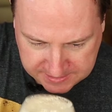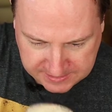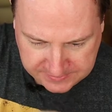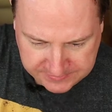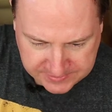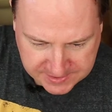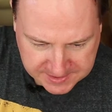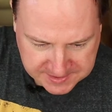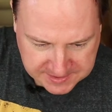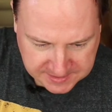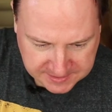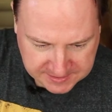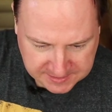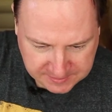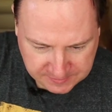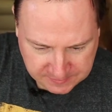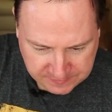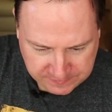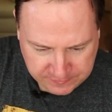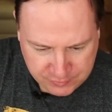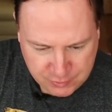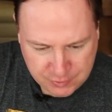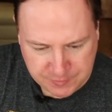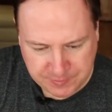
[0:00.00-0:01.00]
It even has a
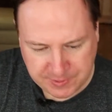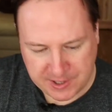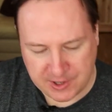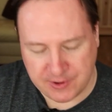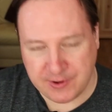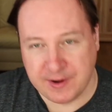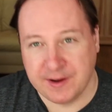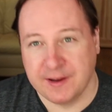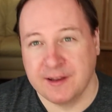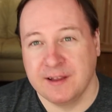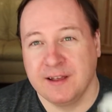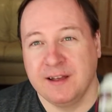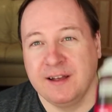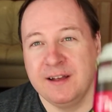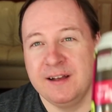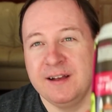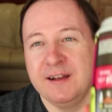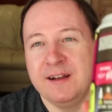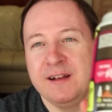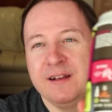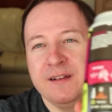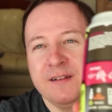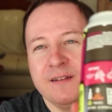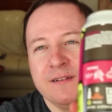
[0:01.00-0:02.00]
little food pairing
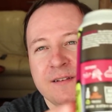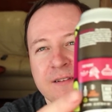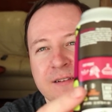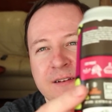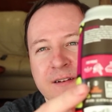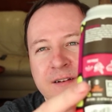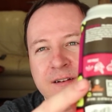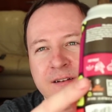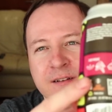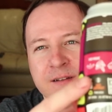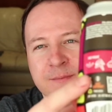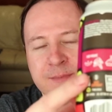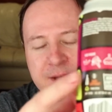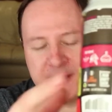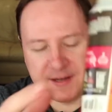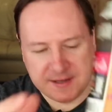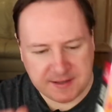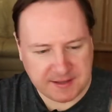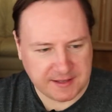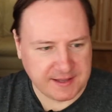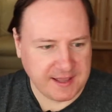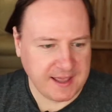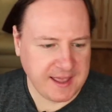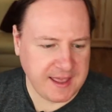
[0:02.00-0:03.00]
thing on the
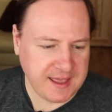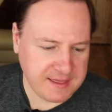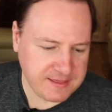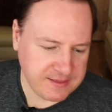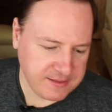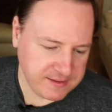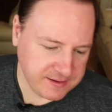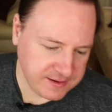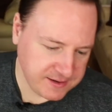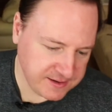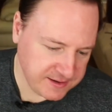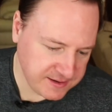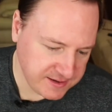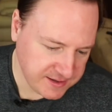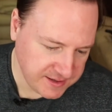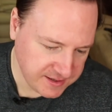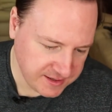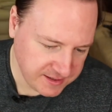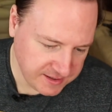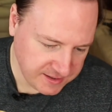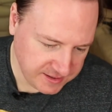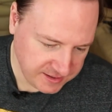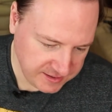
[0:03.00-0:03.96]
back of the can there.